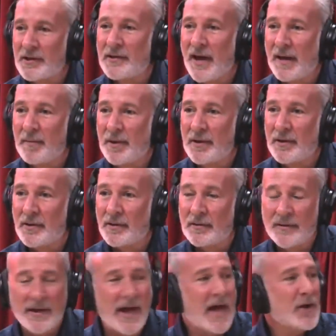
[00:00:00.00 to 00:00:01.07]
came in here
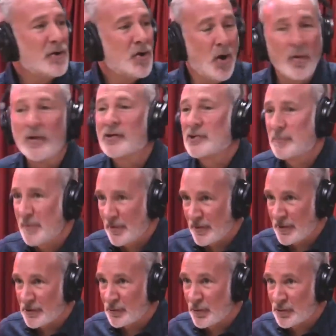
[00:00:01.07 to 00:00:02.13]
that had no
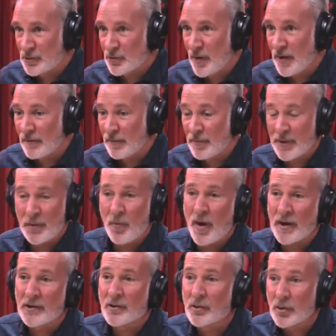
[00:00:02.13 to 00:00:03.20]
experience whatsoever, but he
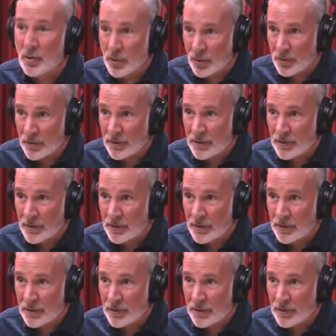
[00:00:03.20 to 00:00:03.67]
wanted to learn.